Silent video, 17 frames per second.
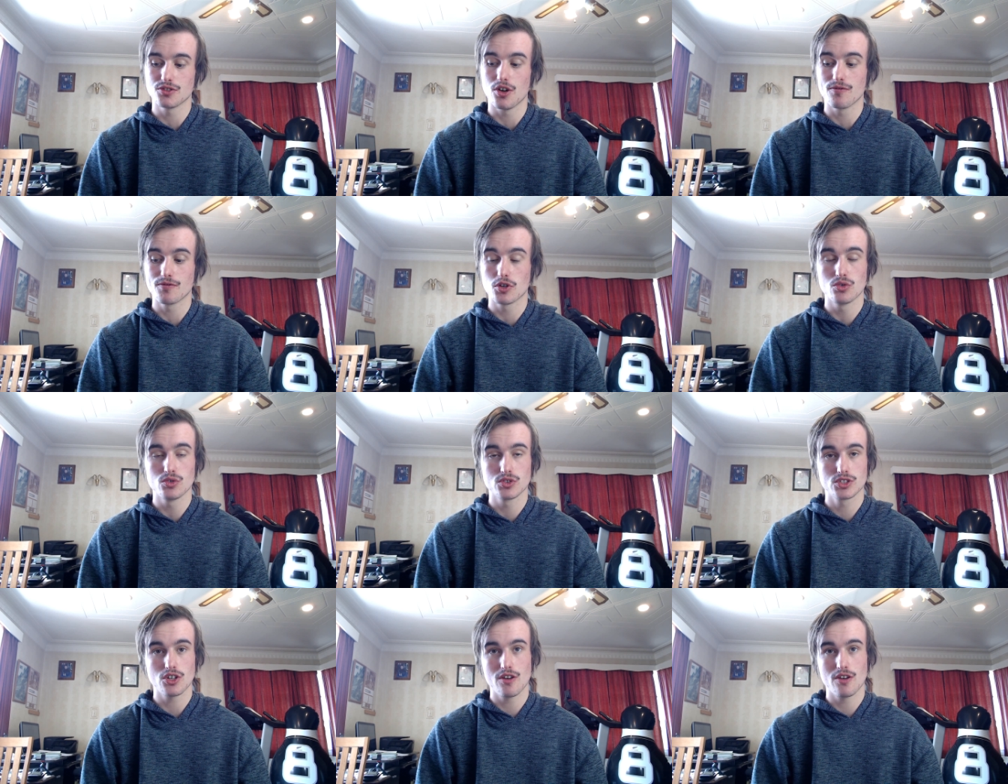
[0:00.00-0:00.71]
Of
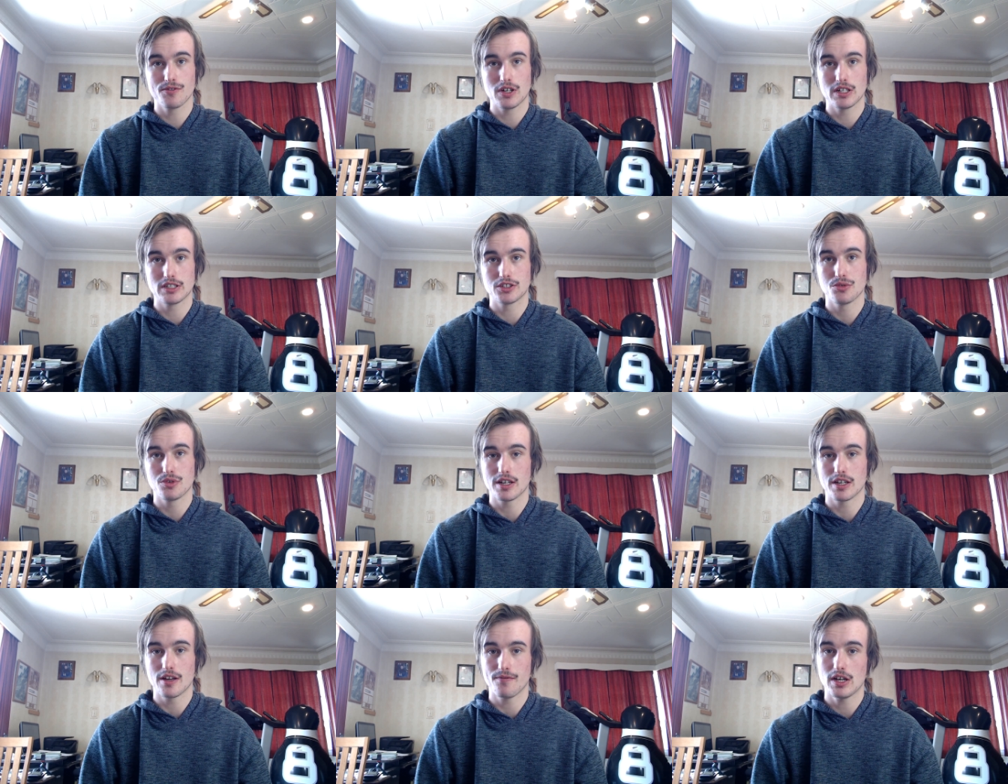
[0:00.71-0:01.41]
course, Ofa
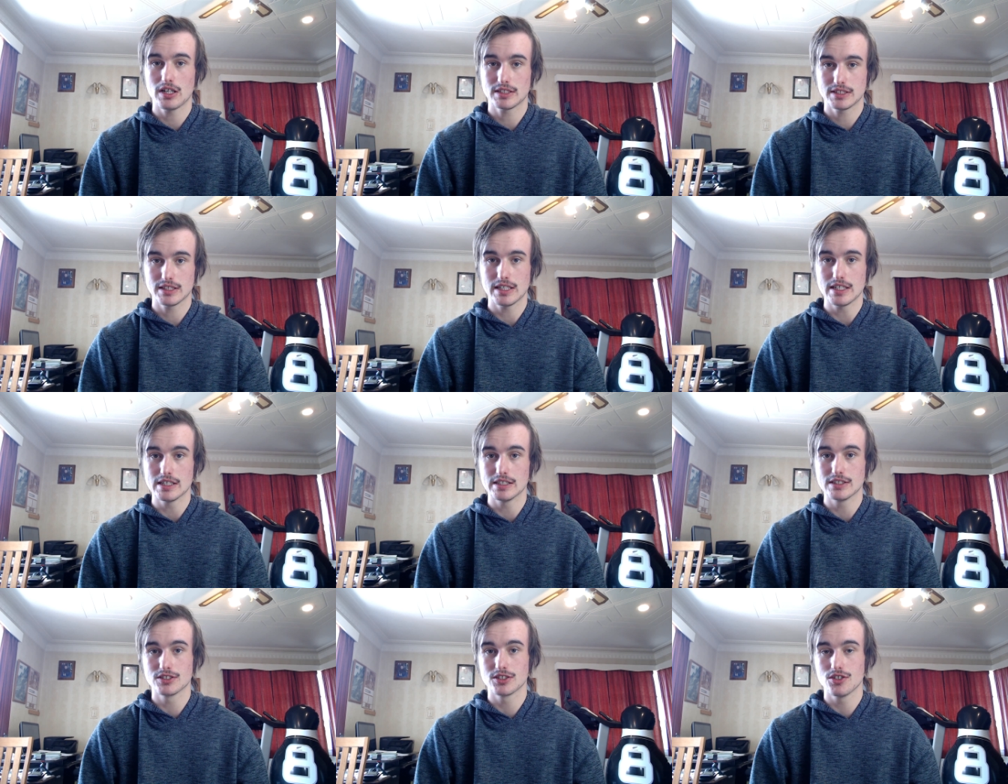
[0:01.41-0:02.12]
Tuangafasi
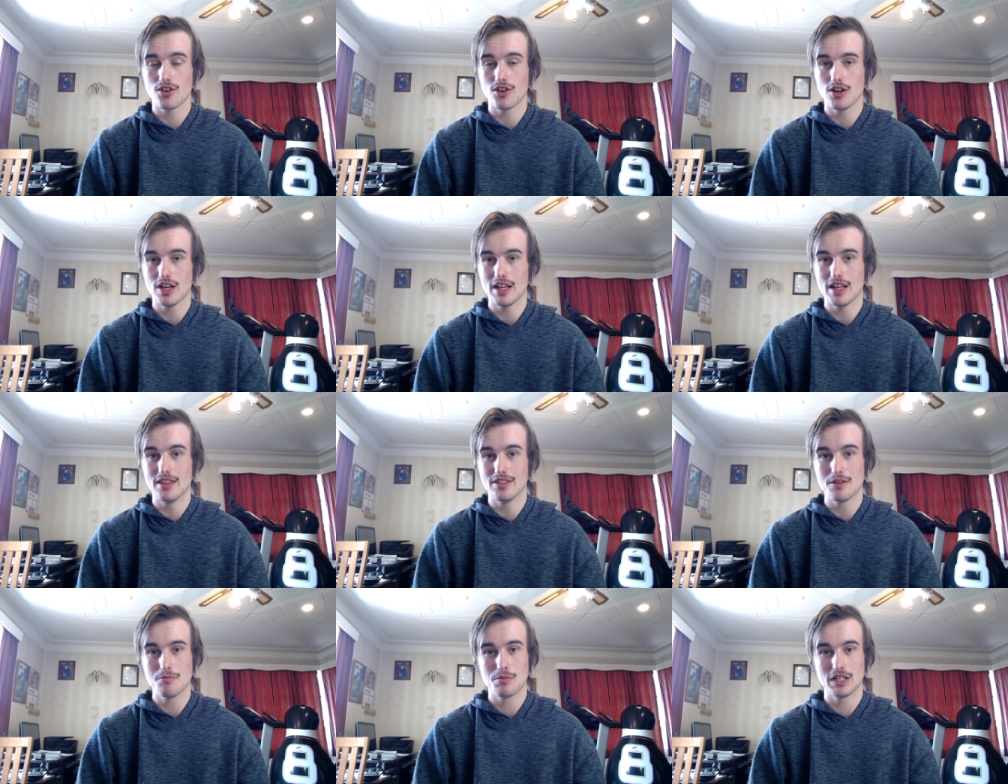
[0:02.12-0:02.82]
is not
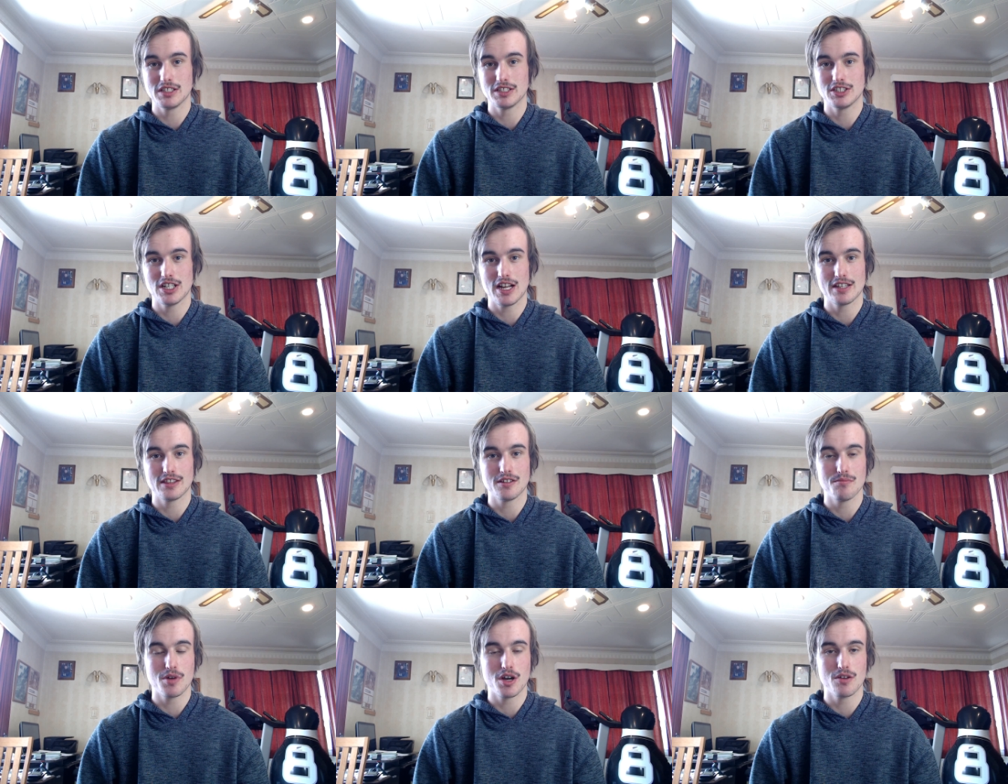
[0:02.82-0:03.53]
in the picture
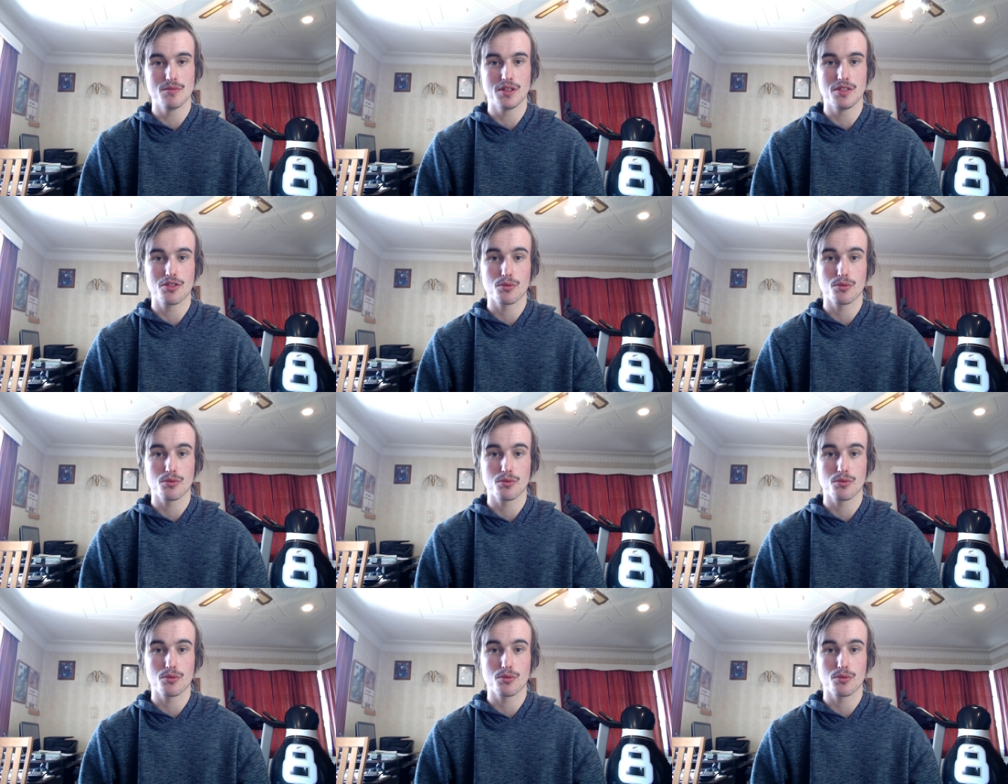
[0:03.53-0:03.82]
at the moment.